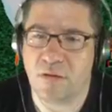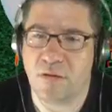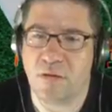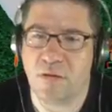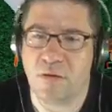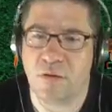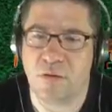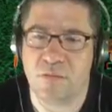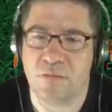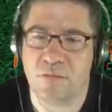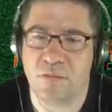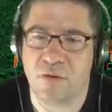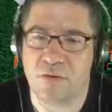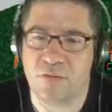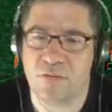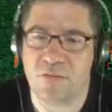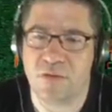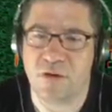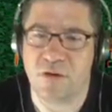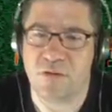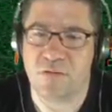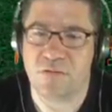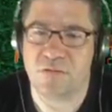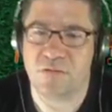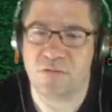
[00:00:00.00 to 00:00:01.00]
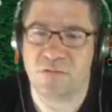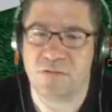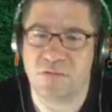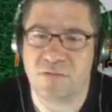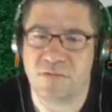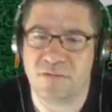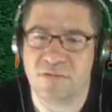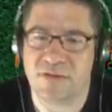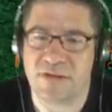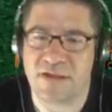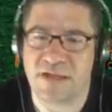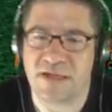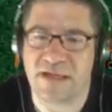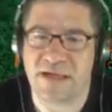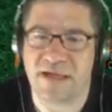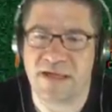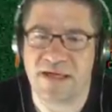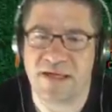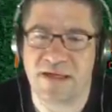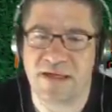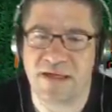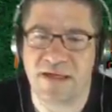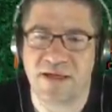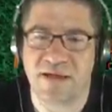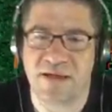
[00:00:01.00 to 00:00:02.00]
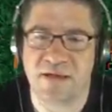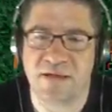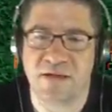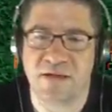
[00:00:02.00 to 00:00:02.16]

Oh, oh, oh. Get in there.